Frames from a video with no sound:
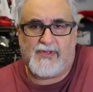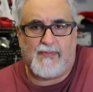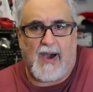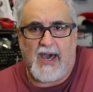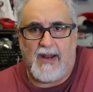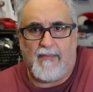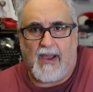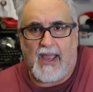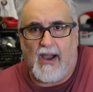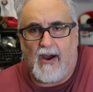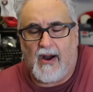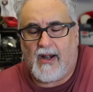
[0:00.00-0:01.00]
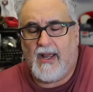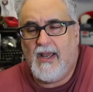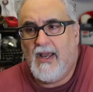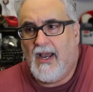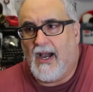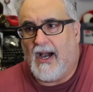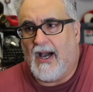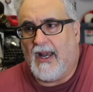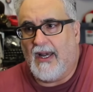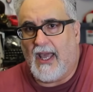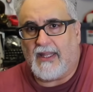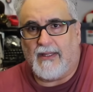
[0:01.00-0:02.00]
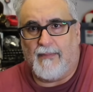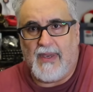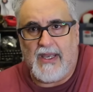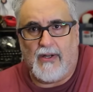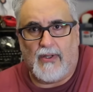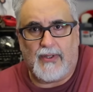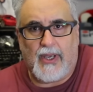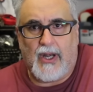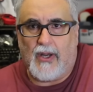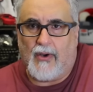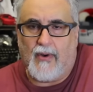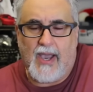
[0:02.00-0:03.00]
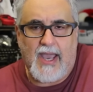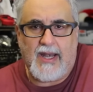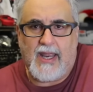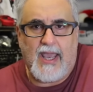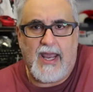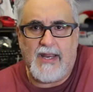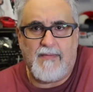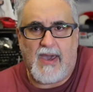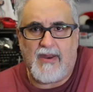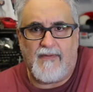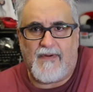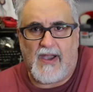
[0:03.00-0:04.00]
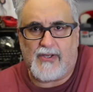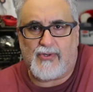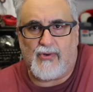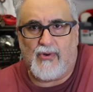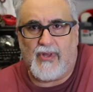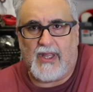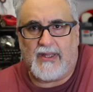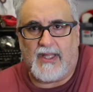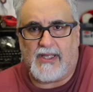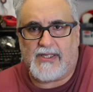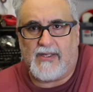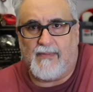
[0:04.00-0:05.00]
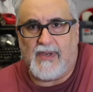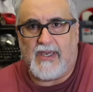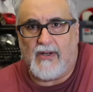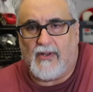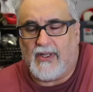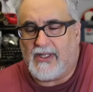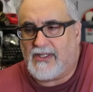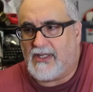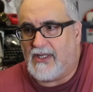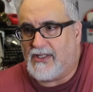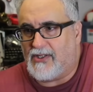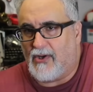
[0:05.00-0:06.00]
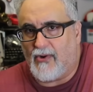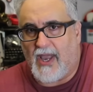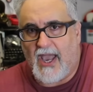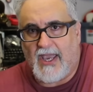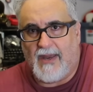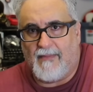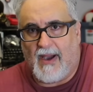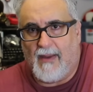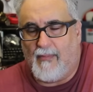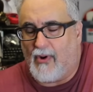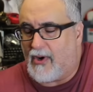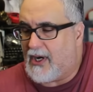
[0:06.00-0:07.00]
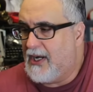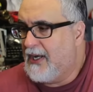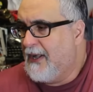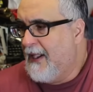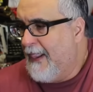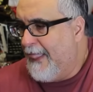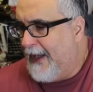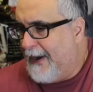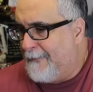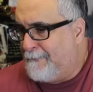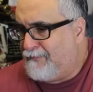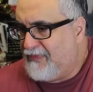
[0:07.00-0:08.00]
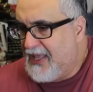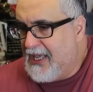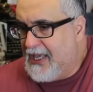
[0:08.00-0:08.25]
spot in my heart, uh, like the Beetle. You know, any any manufacturer that does the Beetle is is okay in my book. Um,